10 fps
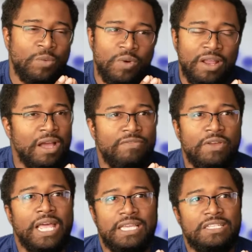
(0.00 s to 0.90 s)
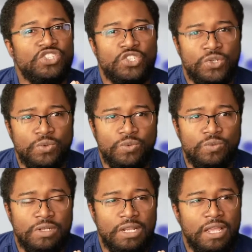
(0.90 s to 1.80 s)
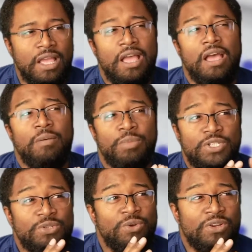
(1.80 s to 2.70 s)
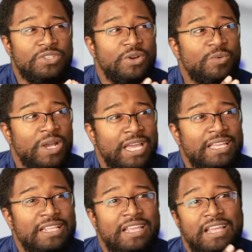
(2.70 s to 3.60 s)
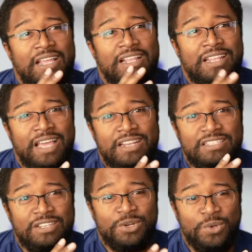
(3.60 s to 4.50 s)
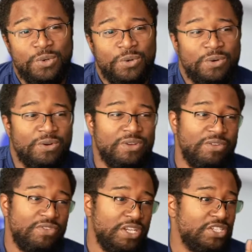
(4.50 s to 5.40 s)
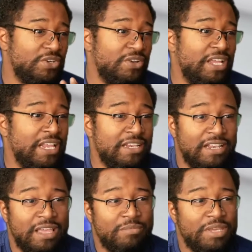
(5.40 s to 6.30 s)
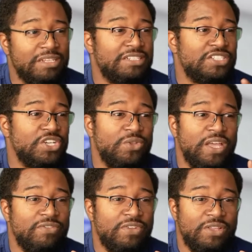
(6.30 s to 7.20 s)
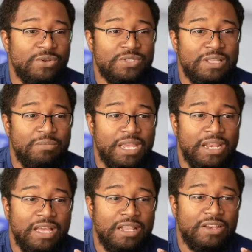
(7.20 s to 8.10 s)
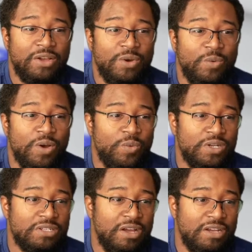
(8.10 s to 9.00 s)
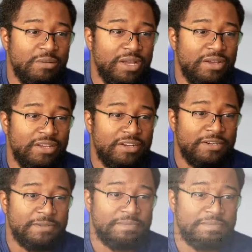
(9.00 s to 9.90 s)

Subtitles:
I feel like it's soon, but you are so right. That is a cool feature, and let me just show that for those that may not know what we're talking about here.